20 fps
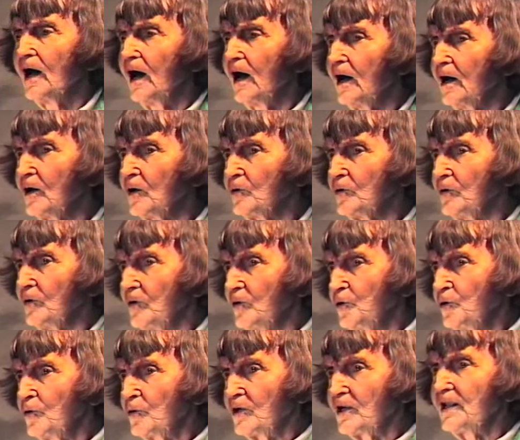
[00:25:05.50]
uh,
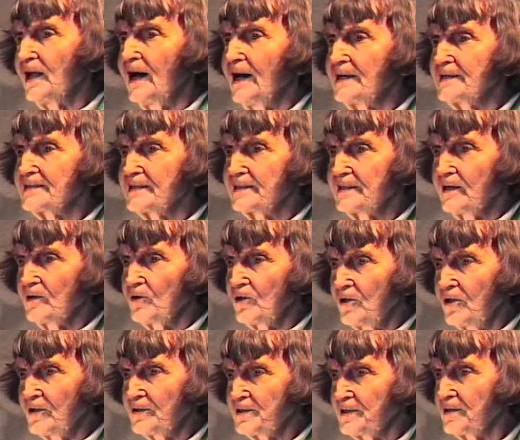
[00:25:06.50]
utilizing the
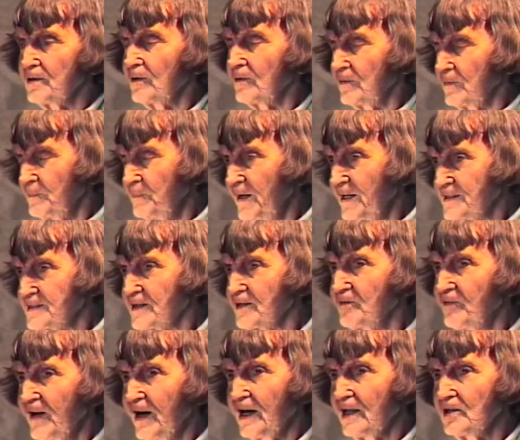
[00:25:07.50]
earth the best
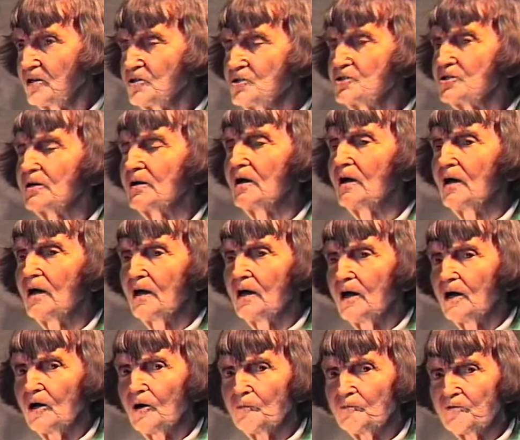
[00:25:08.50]
advantage,
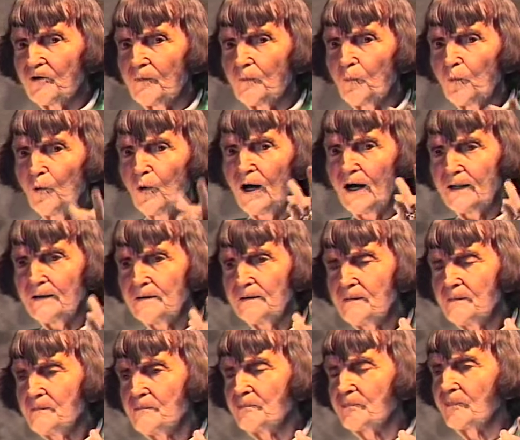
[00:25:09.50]
from
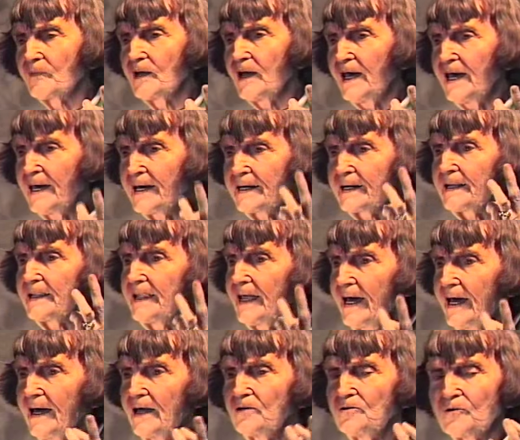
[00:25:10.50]
one acre
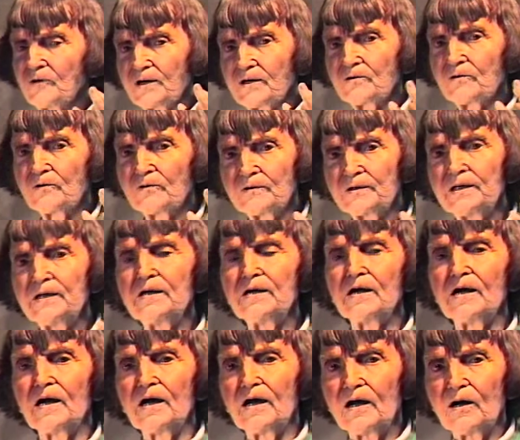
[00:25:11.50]
land, you can only
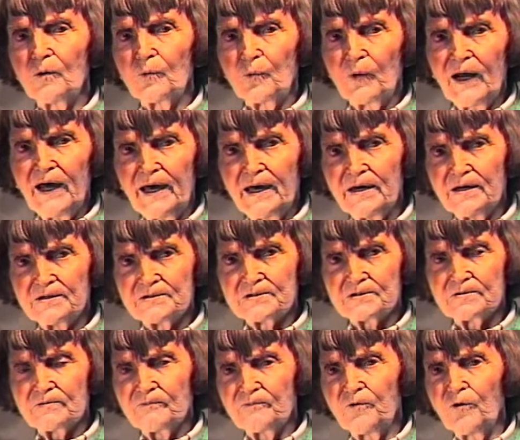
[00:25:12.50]

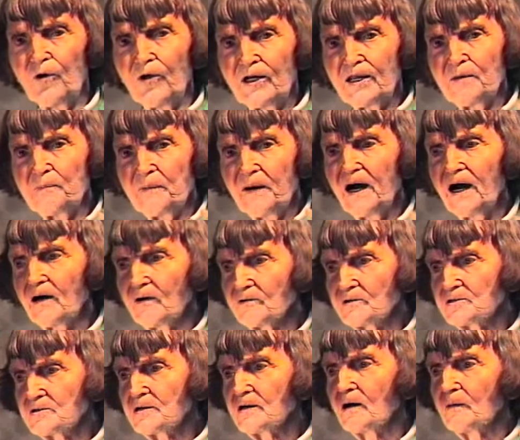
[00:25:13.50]
raise 40
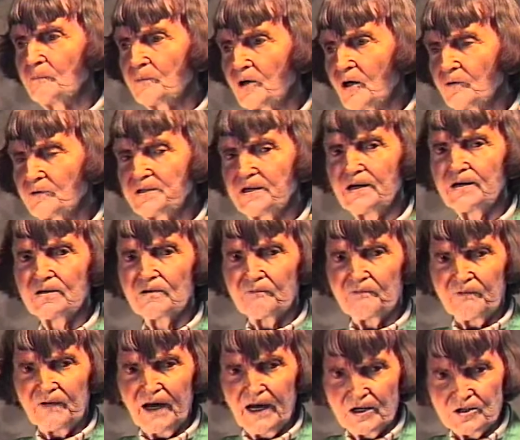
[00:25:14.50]
pounds protein of
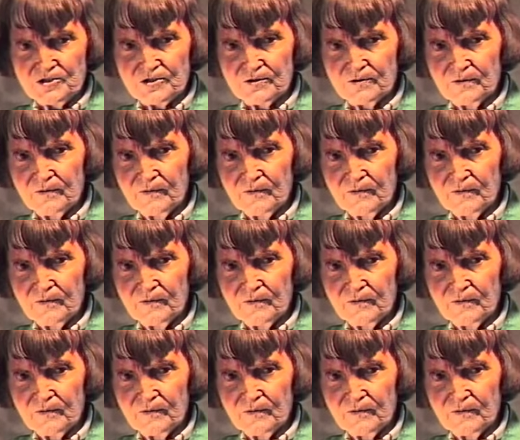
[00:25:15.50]
flesh.